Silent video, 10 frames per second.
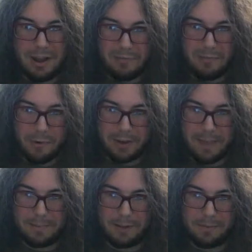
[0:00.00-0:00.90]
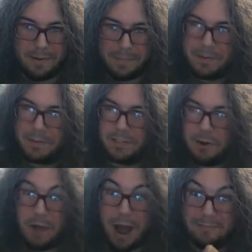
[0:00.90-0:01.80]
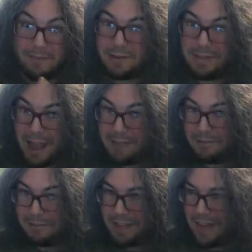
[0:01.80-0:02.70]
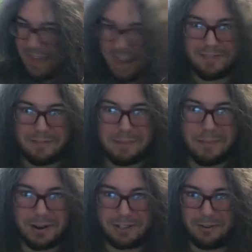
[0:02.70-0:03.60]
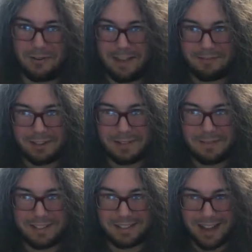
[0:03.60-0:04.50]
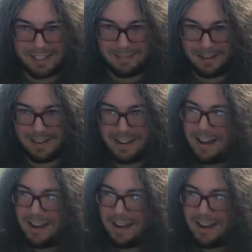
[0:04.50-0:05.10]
for GameCube. So I'm very thankful for that. Thank you very much, Zoe. That really means a lot to me.